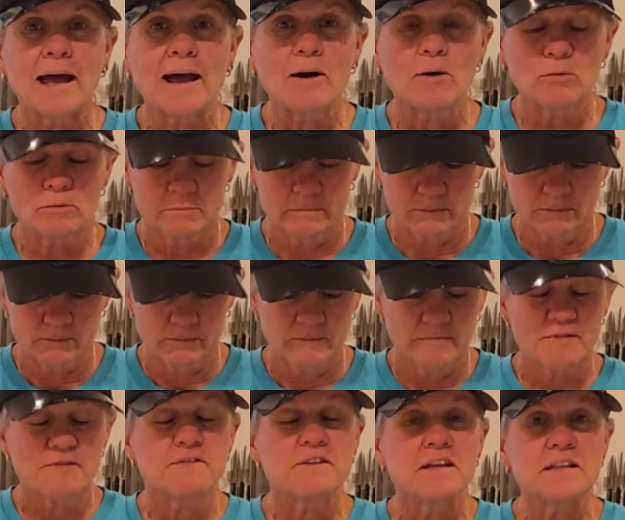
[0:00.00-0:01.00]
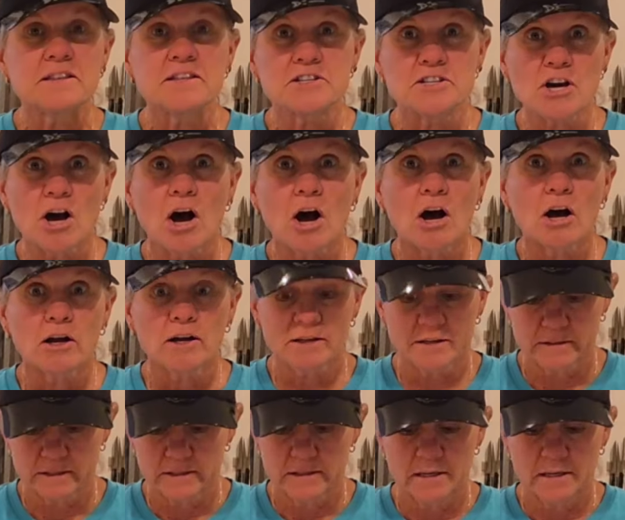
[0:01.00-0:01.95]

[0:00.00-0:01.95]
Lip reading: out, feed the dog,